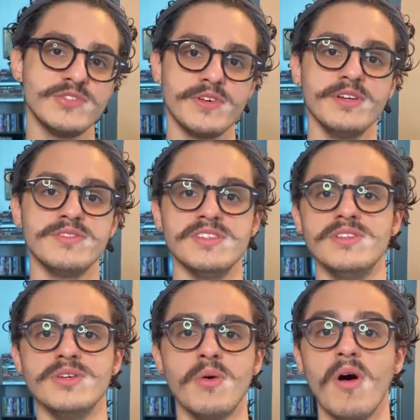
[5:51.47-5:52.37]
for you to
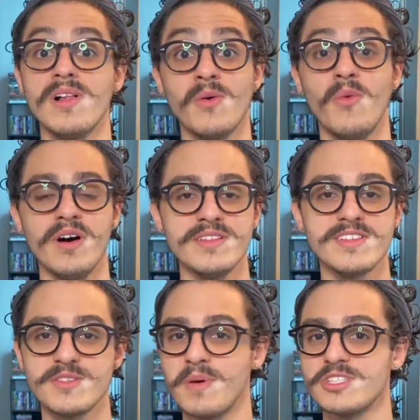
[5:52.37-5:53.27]
do all at once,
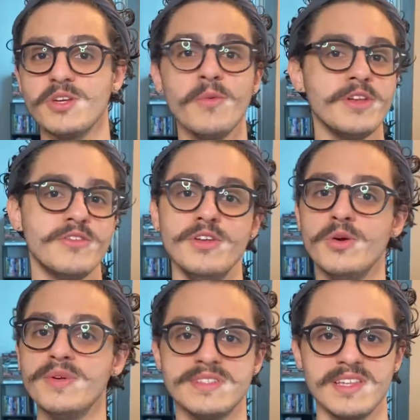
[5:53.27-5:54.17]
especially when you're
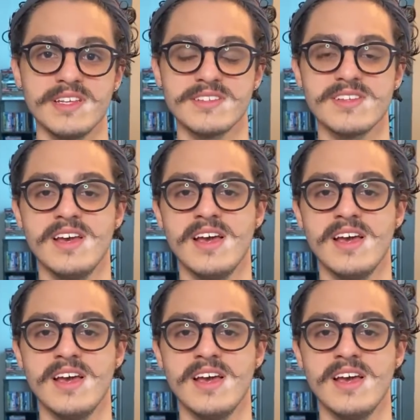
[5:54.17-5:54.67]
new into this.